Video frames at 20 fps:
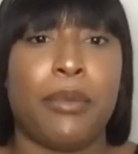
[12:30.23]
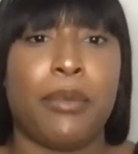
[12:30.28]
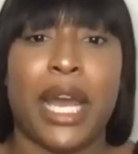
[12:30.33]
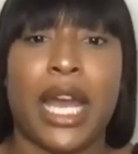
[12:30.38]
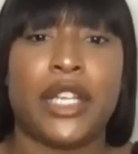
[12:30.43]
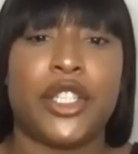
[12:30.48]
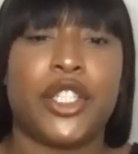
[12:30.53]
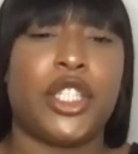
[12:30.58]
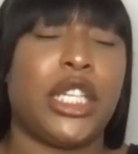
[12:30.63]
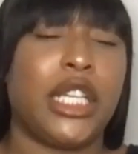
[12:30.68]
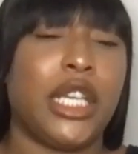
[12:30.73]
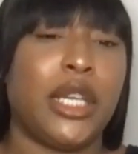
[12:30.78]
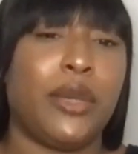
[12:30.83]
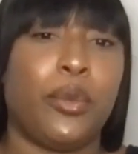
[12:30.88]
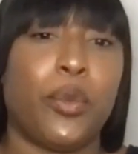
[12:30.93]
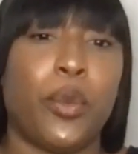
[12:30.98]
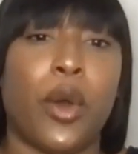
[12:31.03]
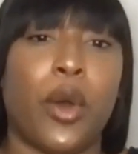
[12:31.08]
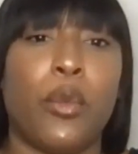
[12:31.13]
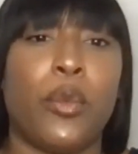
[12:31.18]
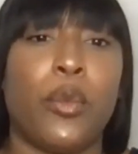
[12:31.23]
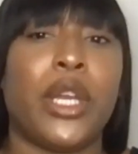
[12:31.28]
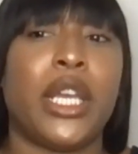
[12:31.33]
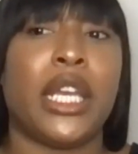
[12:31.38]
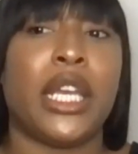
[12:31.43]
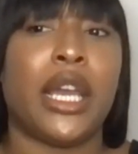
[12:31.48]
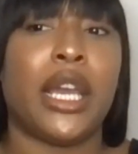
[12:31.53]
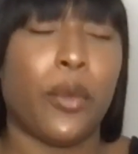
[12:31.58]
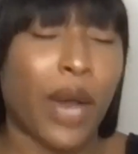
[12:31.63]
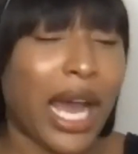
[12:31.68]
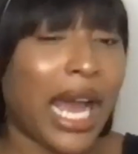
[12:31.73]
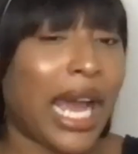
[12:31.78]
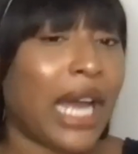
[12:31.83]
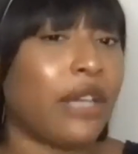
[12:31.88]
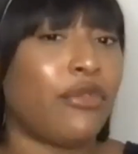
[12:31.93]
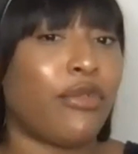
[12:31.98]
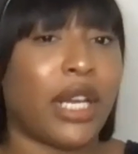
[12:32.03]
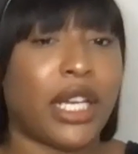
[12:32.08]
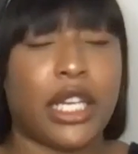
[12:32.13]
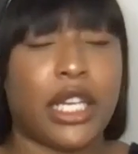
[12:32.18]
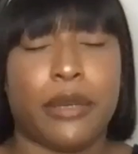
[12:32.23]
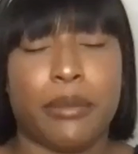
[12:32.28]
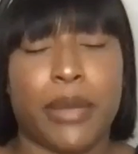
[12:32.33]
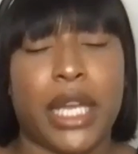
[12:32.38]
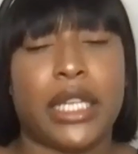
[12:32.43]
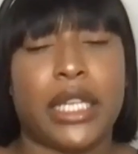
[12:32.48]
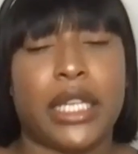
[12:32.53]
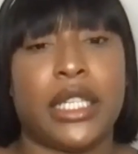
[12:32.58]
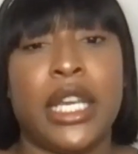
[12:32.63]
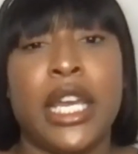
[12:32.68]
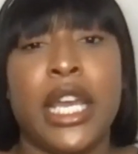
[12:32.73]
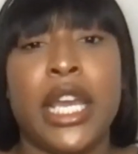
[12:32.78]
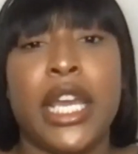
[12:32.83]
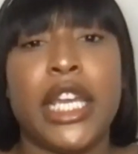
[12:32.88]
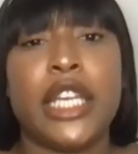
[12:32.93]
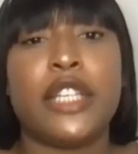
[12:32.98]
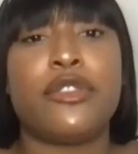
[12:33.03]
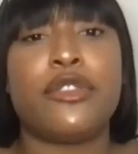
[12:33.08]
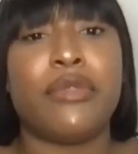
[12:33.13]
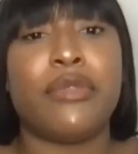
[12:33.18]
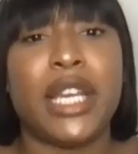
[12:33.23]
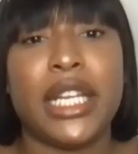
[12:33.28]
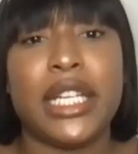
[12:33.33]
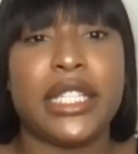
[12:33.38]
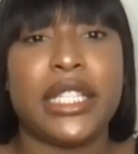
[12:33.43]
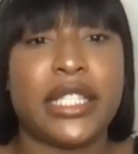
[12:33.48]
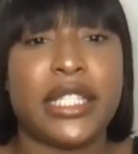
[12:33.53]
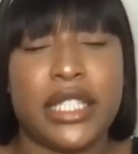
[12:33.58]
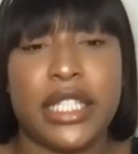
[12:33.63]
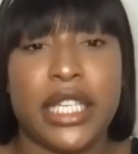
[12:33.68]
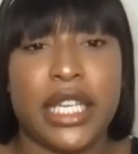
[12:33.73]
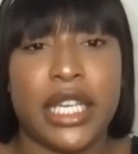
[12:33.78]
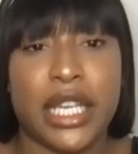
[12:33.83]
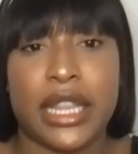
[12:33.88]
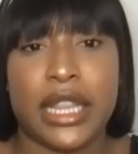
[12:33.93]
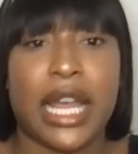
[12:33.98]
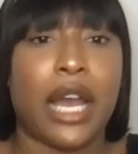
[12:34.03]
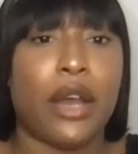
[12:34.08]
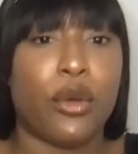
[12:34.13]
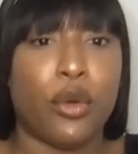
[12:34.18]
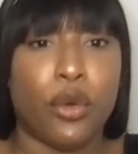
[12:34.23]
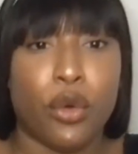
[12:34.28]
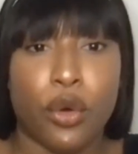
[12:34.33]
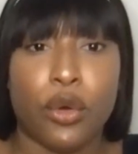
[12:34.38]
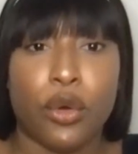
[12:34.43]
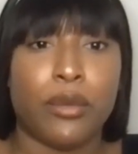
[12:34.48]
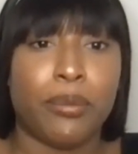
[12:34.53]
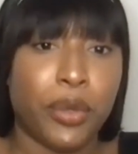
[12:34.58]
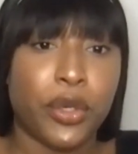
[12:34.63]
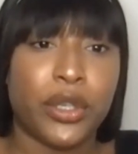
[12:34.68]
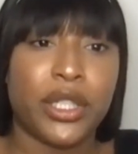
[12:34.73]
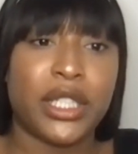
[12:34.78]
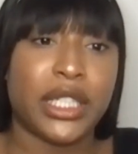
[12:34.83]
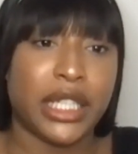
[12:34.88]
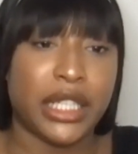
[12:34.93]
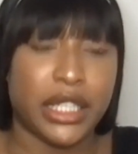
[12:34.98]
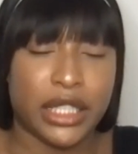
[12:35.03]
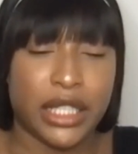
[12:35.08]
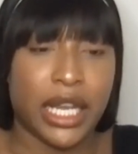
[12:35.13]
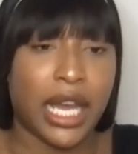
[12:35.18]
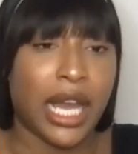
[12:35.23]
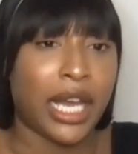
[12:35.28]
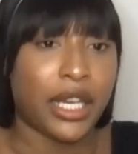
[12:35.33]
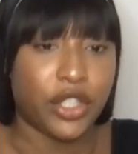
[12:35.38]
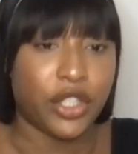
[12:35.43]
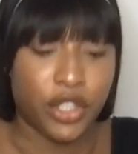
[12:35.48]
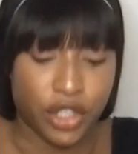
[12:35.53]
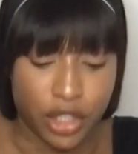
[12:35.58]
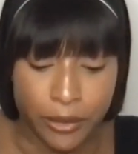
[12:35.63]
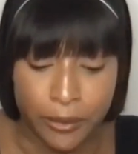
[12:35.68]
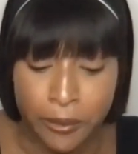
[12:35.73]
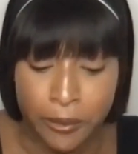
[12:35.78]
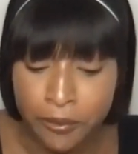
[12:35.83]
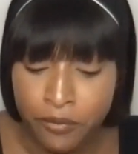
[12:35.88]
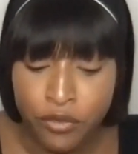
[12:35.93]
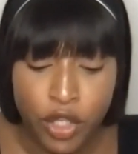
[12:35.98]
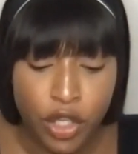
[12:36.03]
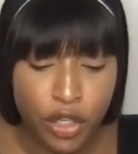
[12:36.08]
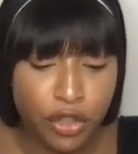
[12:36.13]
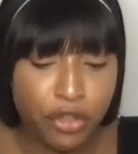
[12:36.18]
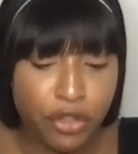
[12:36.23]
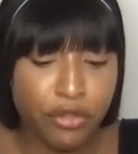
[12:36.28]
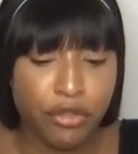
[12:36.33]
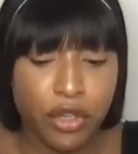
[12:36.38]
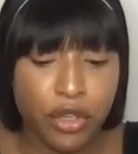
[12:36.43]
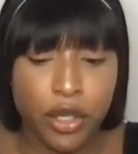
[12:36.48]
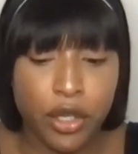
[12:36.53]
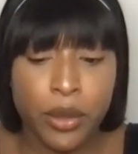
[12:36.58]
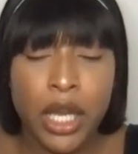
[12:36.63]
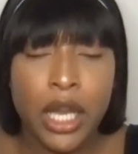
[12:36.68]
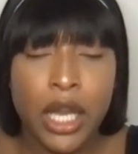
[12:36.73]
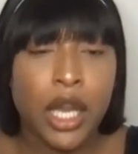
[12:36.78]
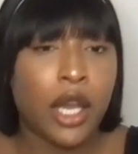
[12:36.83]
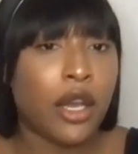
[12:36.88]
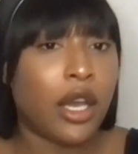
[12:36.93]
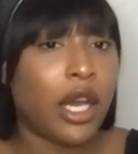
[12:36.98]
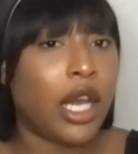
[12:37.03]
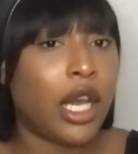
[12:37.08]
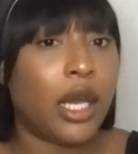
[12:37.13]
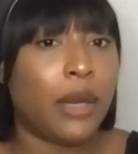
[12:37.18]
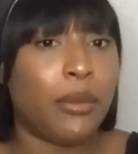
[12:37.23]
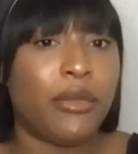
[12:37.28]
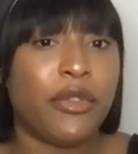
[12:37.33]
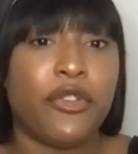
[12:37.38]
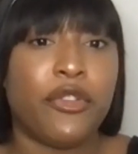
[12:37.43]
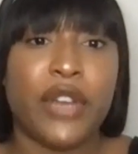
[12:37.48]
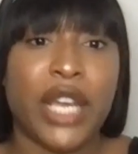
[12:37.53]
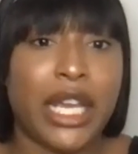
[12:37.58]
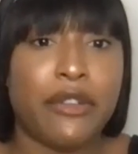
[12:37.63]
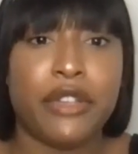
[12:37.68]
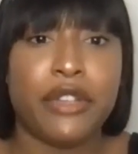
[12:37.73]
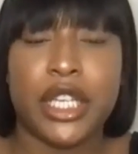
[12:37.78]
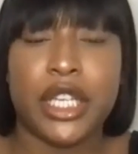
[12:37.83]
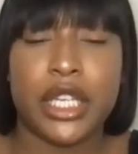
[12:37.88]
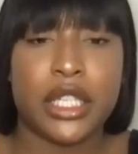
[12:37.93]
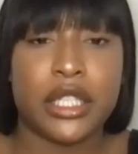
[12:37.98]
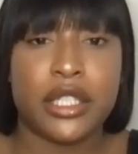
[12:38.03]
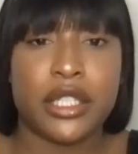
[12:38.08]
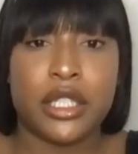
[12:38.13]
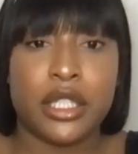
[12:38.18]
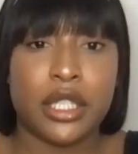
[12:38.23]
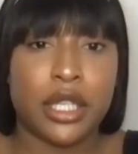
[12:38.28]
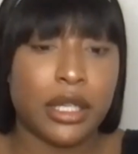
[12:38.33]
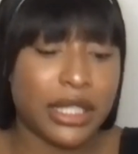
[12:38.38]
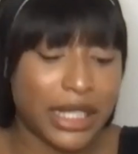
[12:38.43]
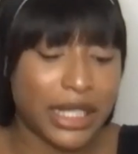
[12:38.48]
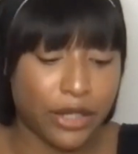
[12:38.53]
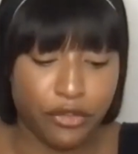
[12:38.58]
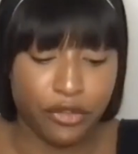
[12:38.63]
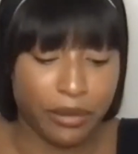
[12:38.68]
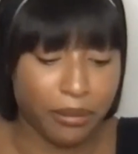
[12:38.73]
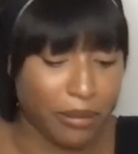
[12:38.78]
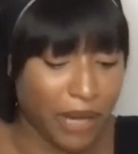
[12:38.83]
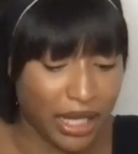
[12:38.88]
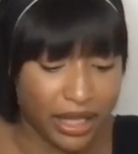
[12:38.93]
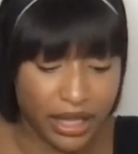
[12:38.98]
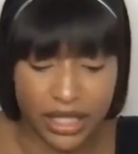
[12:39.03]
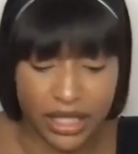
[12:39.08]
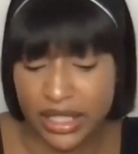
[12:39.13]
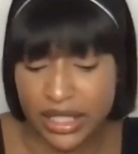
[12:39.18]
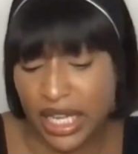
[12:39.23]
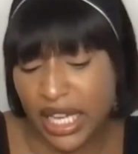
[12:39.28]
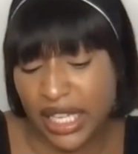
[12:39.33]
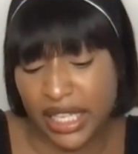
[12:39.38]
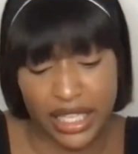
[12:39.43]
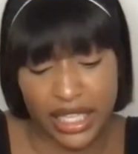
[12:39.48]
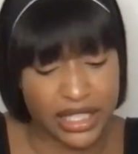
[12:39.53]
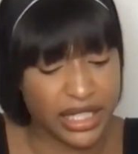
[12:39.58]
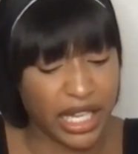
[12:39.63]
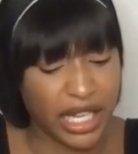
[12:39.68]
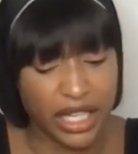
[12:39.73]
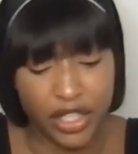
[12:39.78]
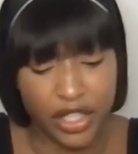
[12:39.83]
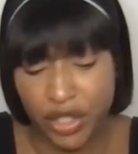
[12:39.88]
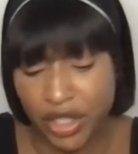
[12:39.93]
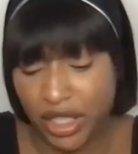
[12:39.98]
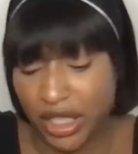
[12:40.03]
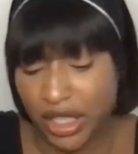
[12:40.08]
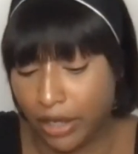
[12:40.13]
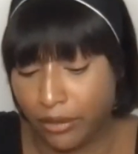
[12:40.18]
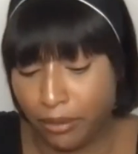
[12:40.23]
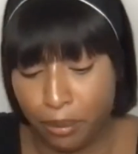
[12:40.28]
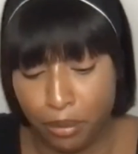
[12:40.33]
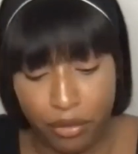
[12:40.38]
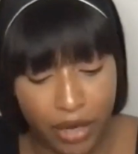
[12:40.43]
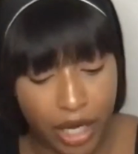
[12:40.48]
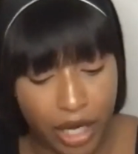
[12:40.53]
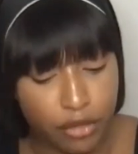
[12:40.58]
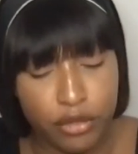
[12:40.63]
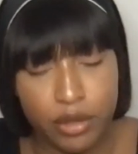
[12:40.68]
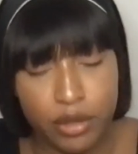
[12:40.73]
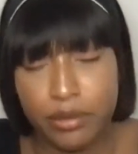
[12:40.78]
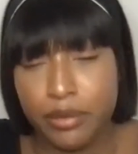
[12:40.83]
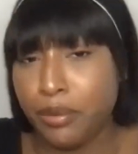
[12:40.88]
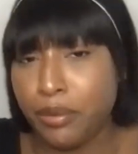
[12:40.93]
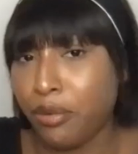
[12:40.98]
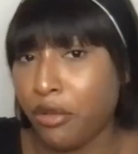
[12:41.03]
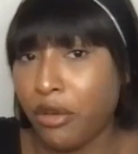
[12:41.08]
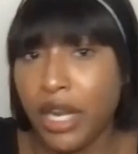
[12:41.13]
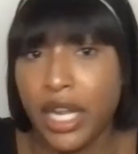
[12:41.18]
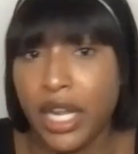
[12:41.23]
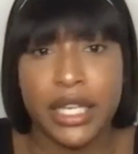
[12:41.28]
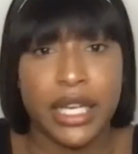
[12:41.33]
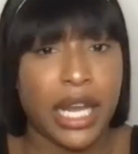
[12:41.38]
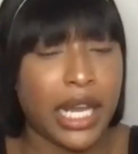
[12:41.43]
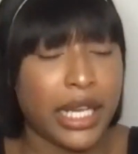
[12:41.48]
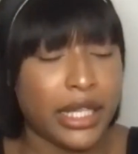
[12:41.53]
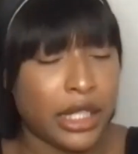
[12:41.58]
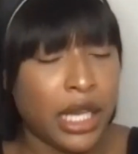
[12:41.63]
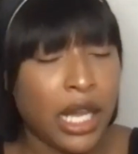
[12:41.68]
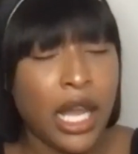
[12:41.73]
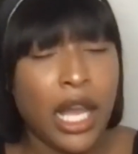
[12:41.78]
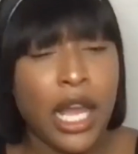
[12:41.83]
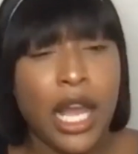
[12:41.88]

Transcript: But actually what I'd recommend is really seeing that all put into action through various different methods. Like I said, you can have prayer groups, prayer nights.